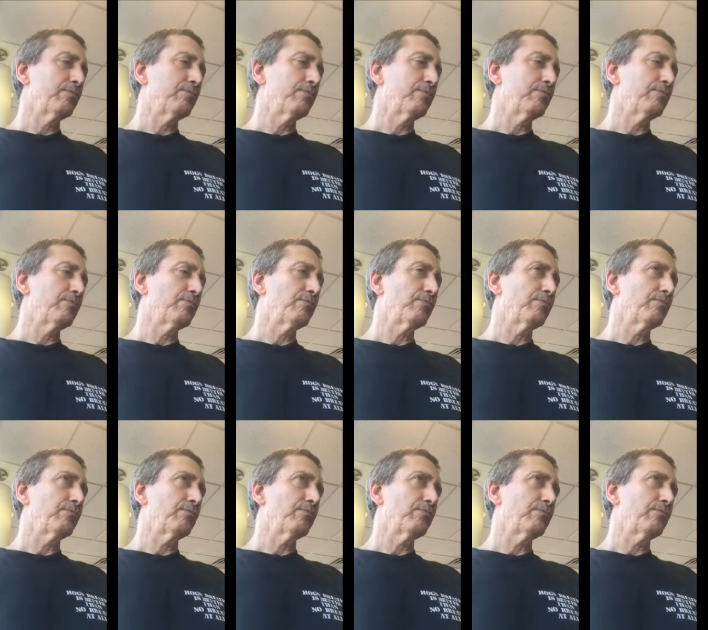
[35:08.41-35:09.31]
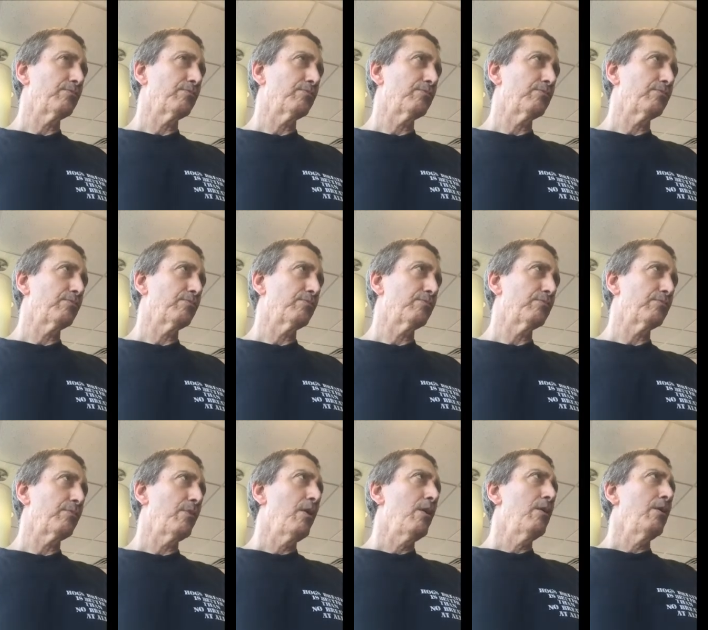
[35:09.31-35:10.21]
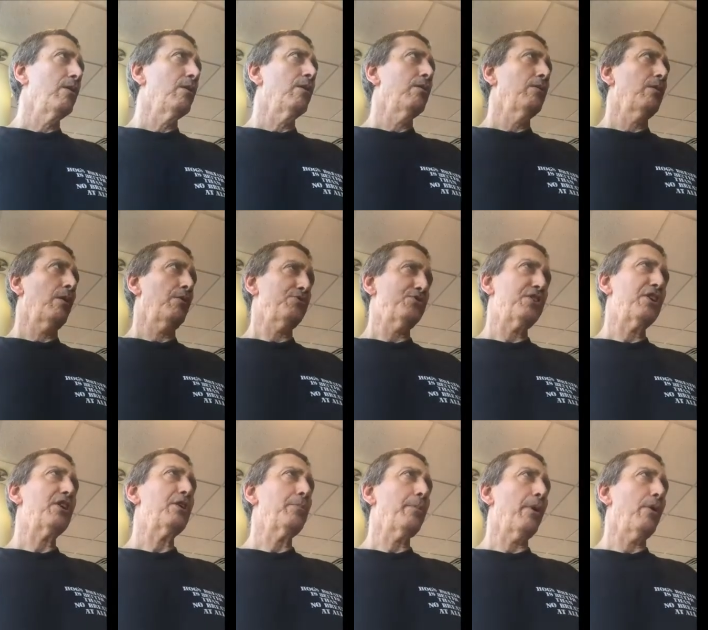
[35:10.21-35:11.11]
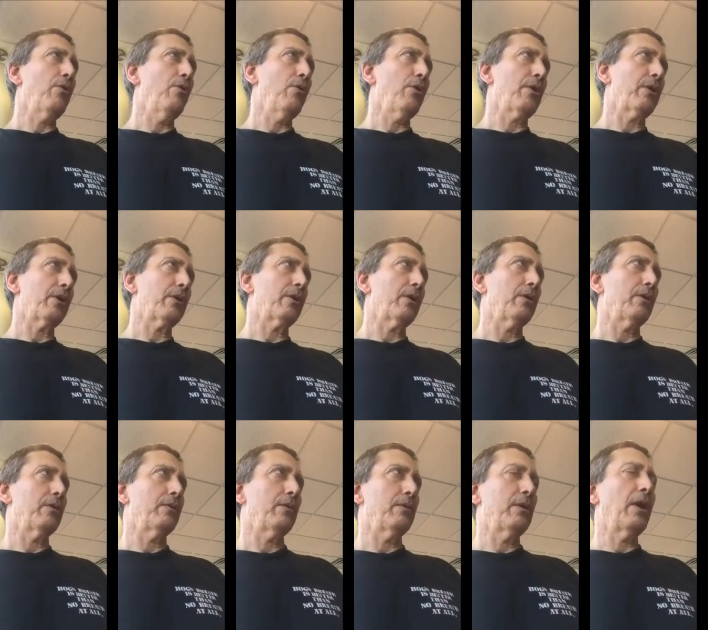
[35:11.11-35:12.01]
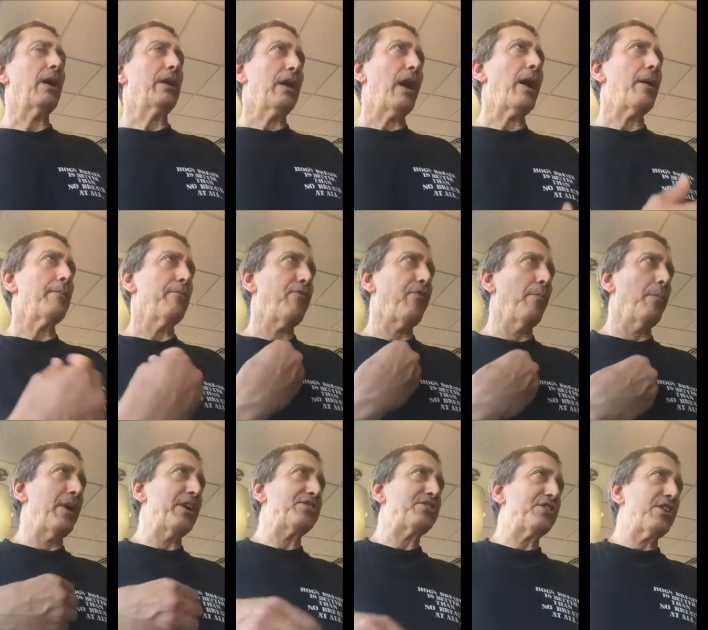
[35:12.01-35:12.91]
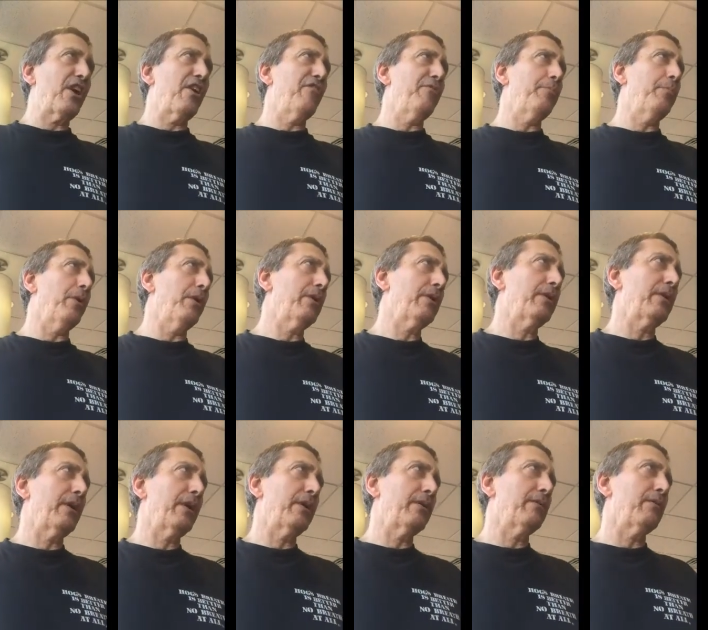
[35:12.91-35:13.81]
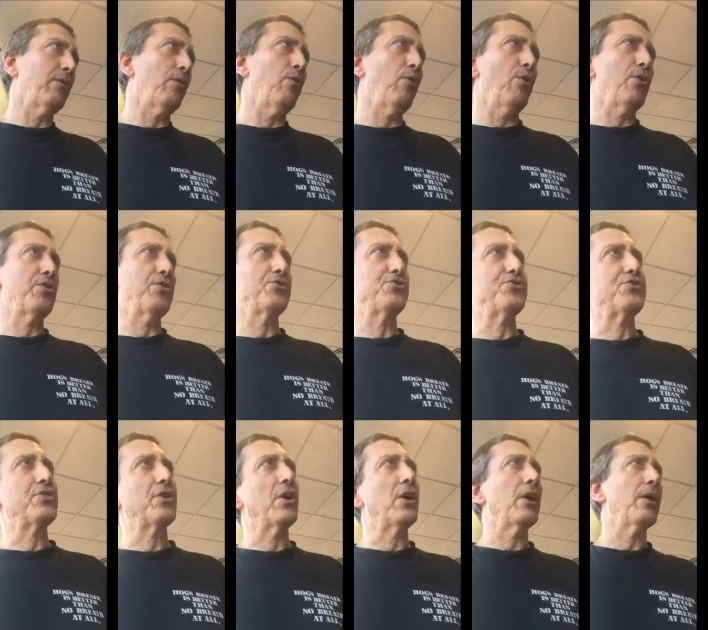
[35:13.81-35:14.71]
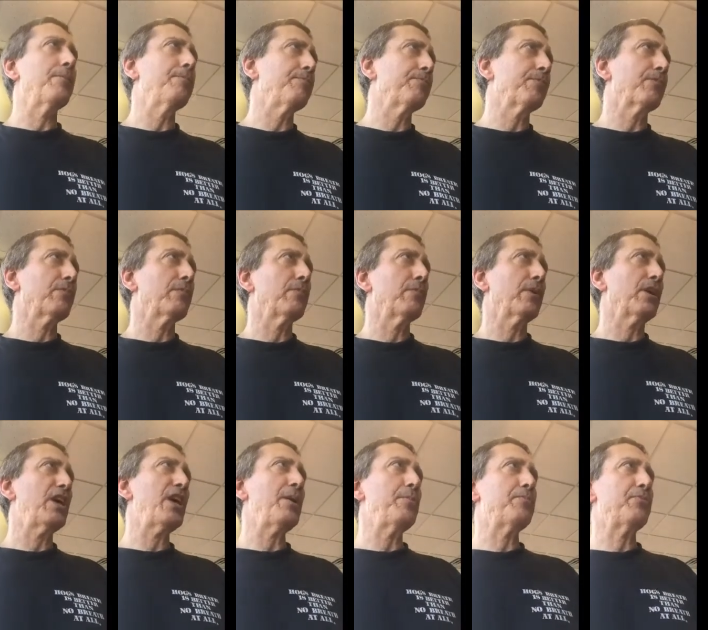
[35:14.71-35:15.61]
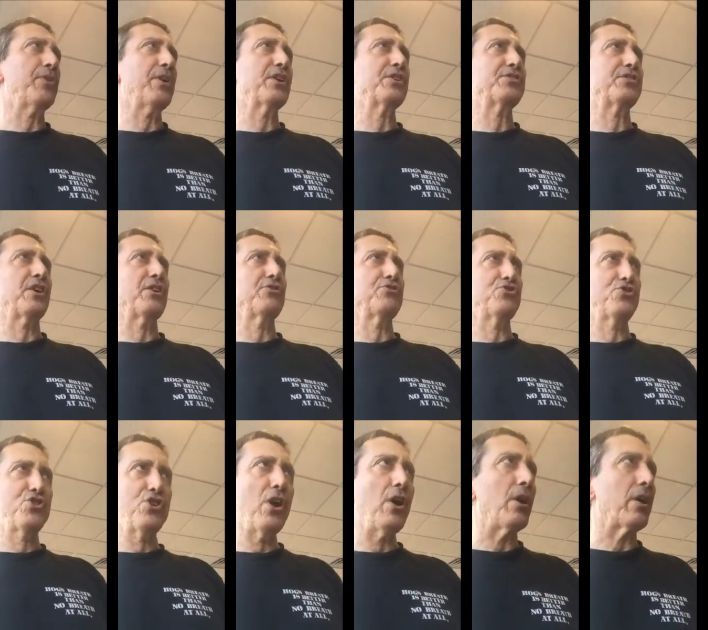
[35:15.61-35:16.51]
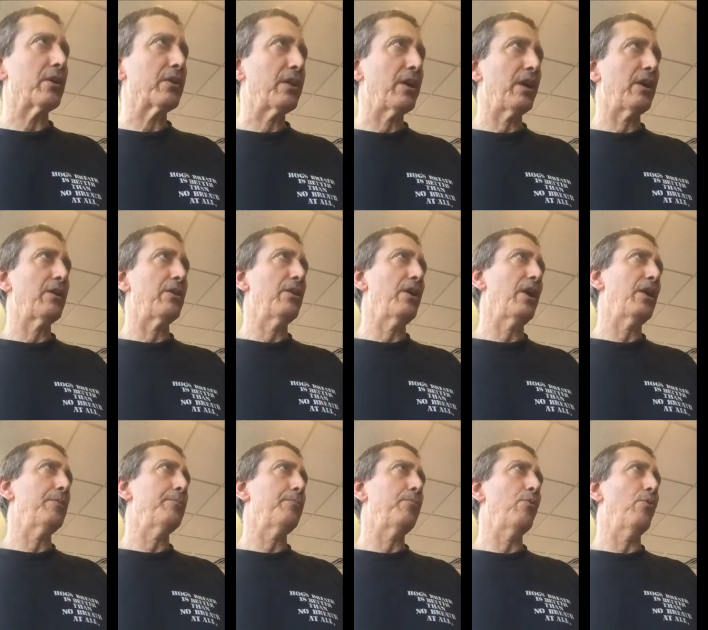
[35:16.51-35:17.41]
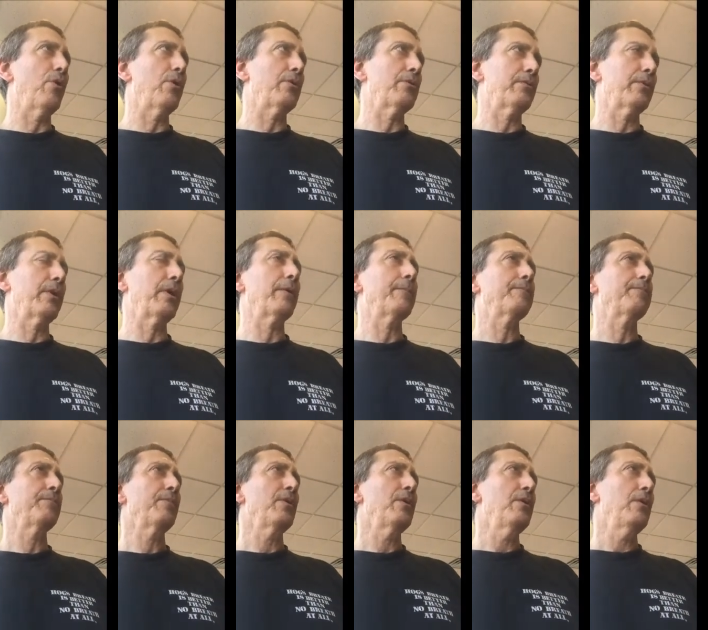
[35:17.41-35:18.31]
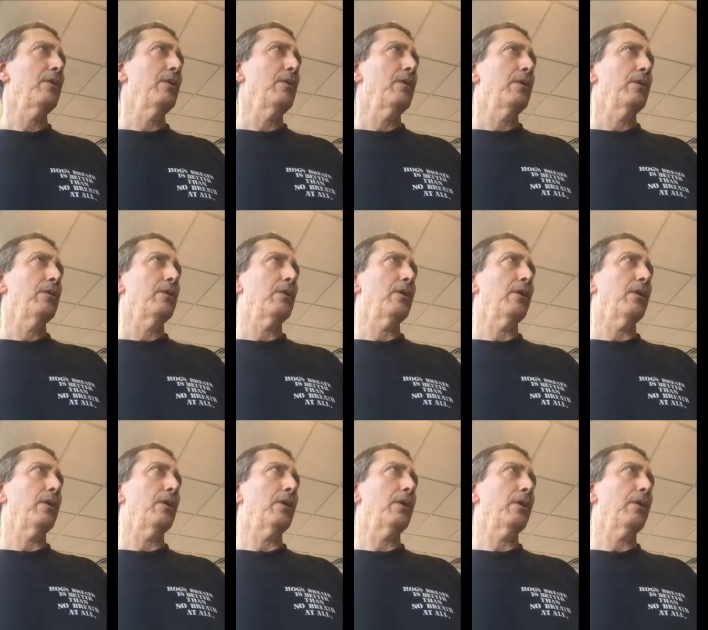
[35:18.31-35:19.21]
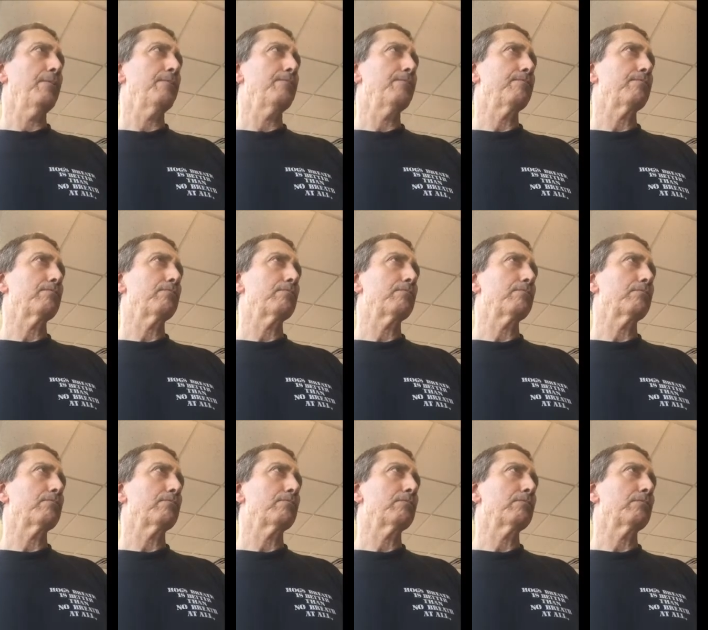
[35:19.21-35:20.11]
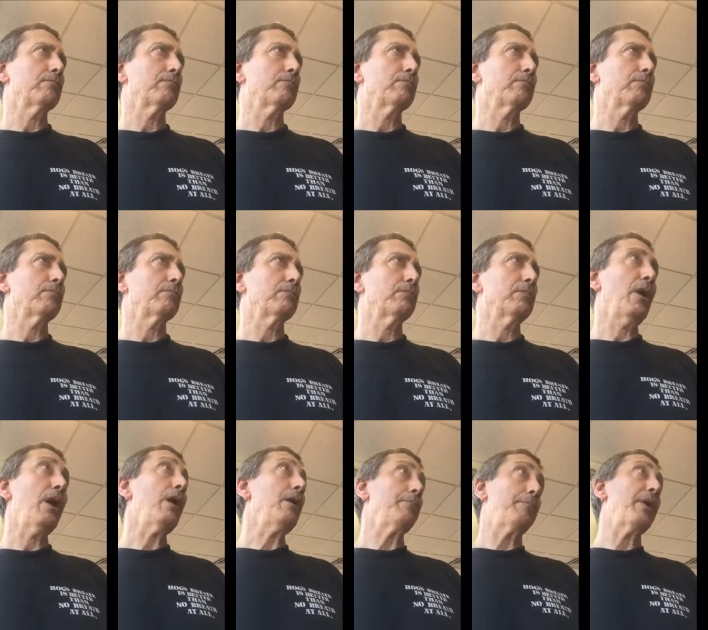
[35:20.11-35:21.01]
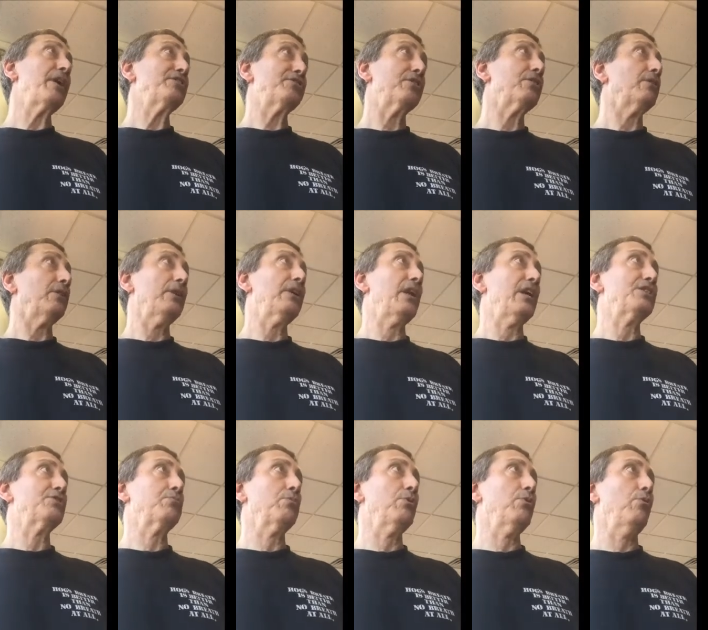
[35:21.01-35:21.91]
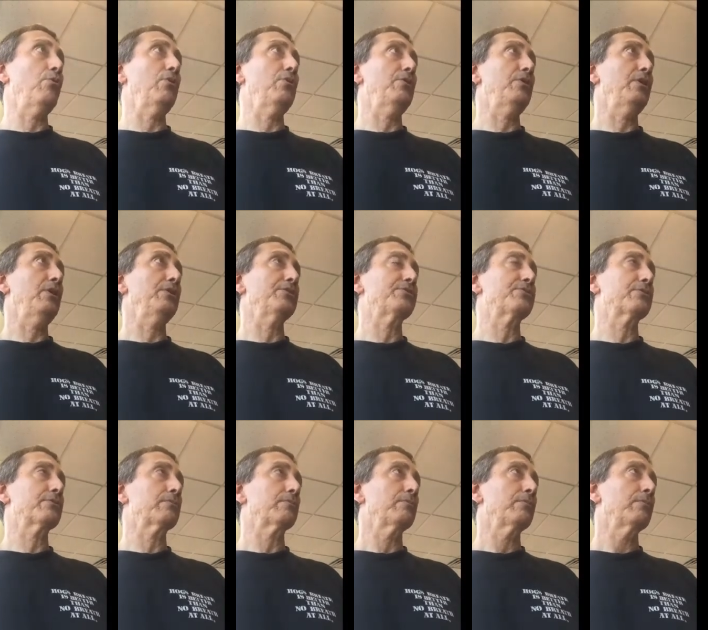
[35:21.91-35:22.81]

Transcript: would you say? What about what? I was thinking about hoarding. Not not for myself, but that hoarders um, keep things that are junk, that are not important. You know. Um, yeah, basically that's what a hoarder does.